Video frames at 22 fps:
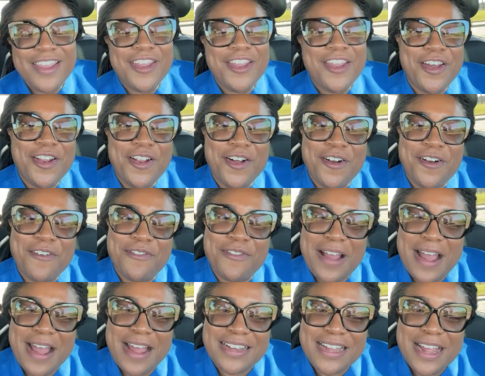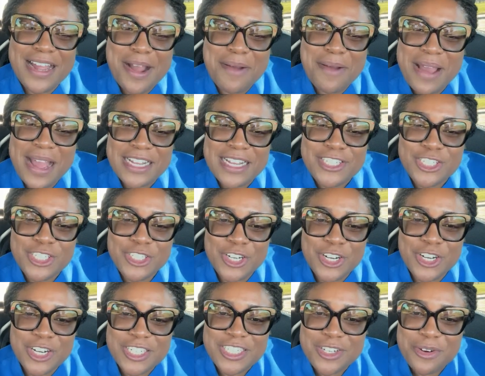you know, at
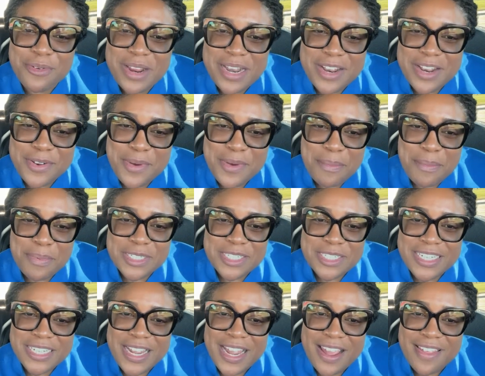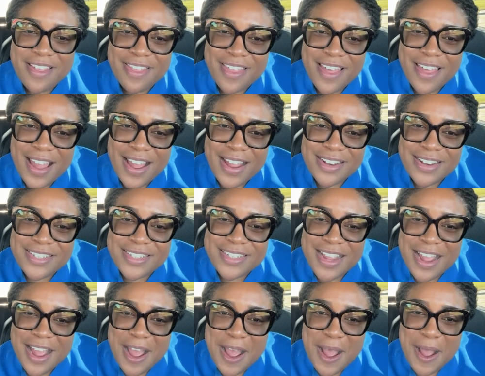church. I really do appreciate that.